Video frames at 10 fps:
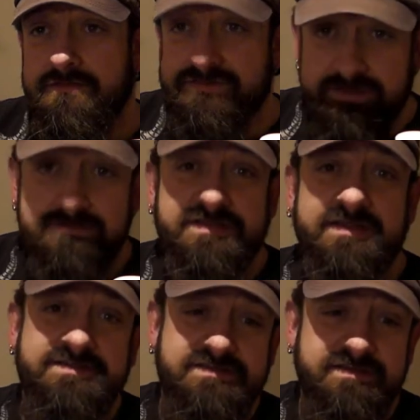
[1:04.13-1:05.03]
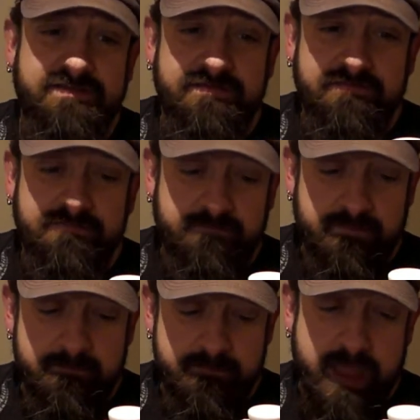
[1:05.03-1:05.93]
Their stout's tasty.
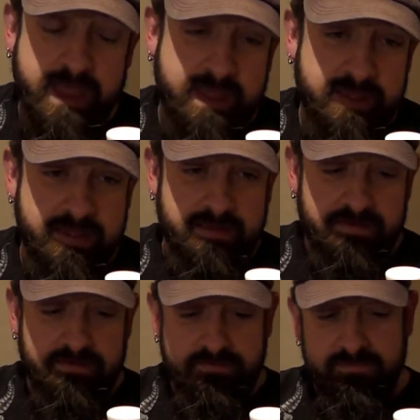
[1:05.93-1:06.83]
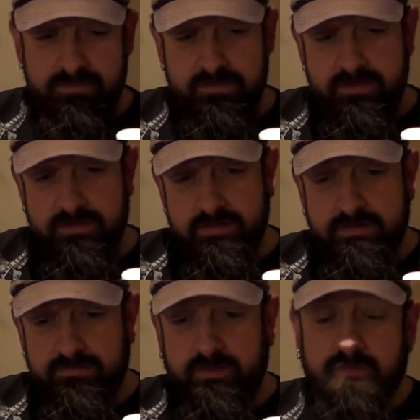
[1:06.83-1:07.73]
And
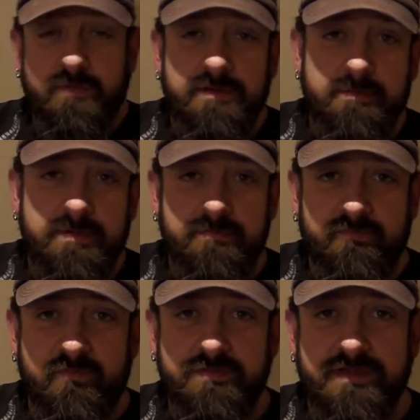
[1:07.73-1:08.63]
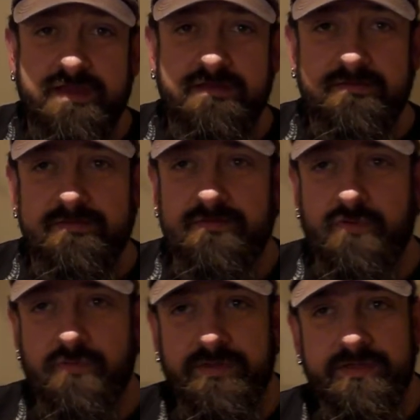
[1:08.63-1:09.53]
the other one I'm going to review tonight
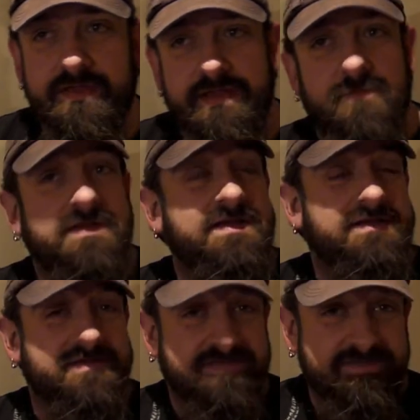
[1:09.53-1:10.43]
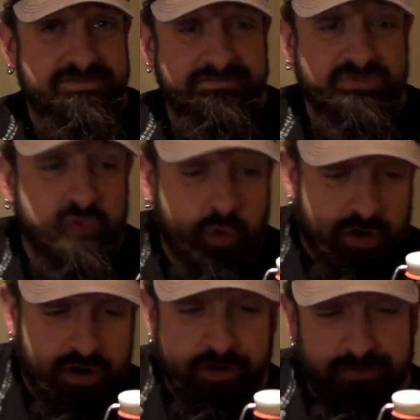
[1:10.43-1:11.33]
will be equally as tasty, I'm
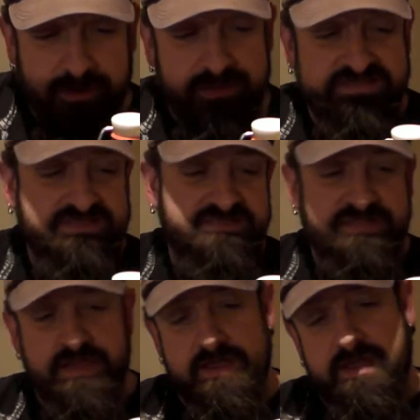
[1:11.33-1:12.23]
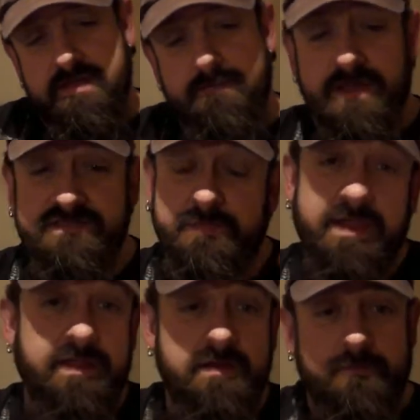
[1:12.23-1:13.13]
sure. But anyways, this is a Ben's
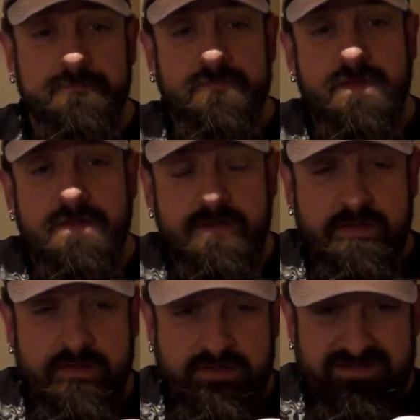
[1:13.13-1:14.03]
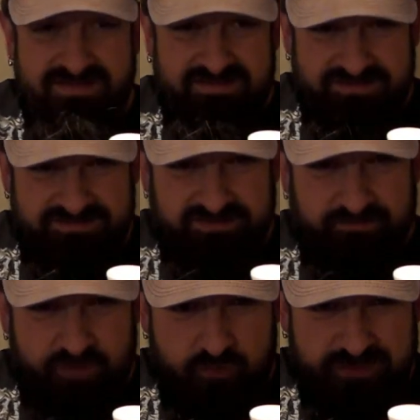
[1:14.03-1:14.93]
Pale Ale. Give
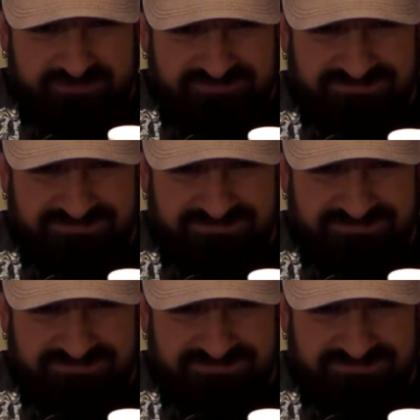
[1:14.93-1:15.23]
her an open.